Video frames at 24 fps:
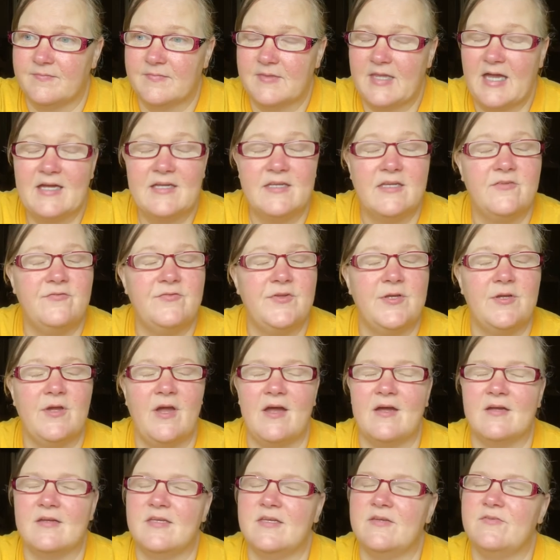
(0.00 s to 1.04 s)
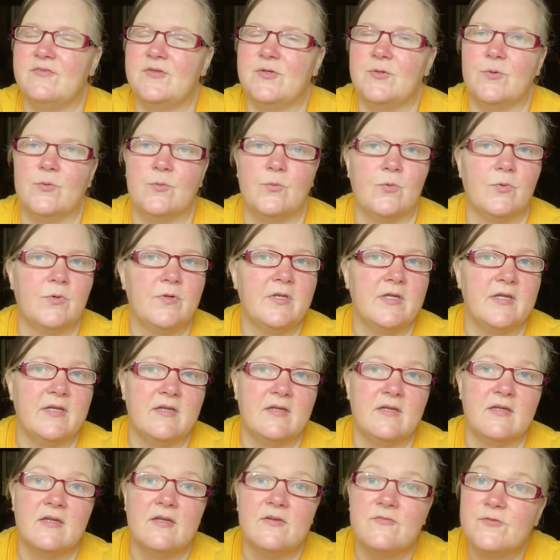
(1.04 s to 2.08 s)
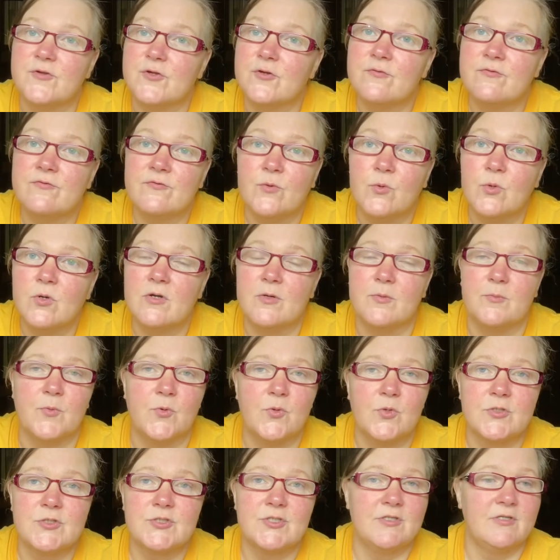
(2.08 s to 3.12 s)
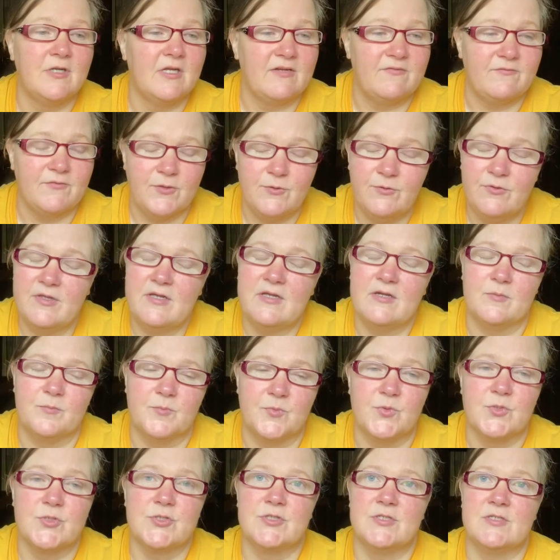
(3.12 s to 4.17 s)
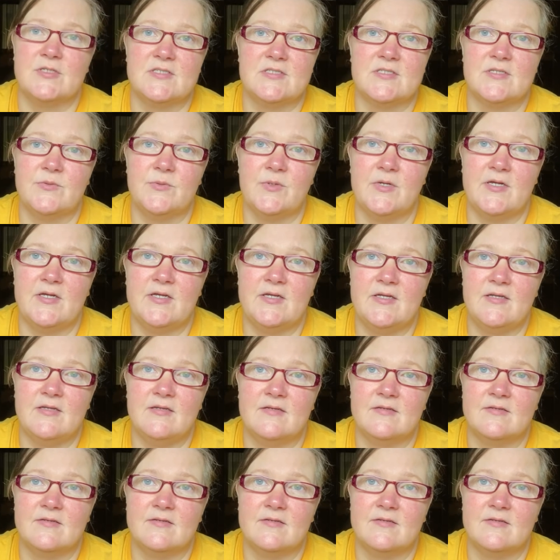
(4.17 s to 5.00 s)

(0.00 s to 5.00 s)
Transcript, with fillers: I give you a warning. If you're for abortion, if you think abortion is okay,